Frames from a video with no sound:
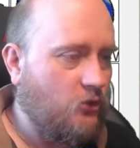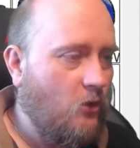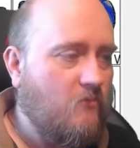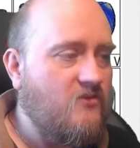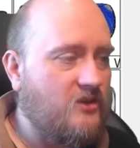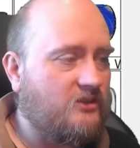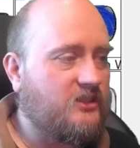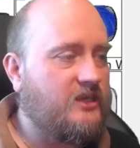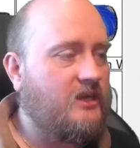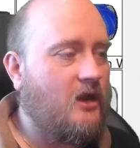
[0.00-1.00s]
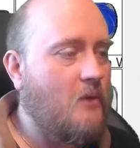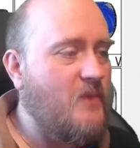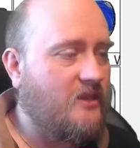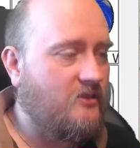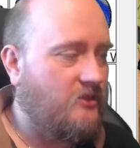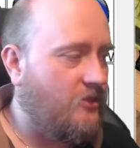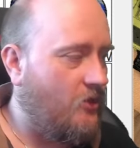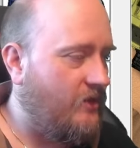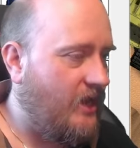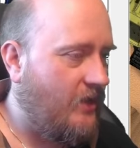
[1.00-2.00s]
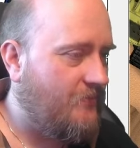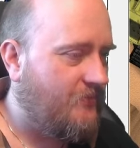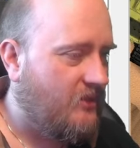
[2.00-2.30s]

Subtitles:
obviously a bit down there.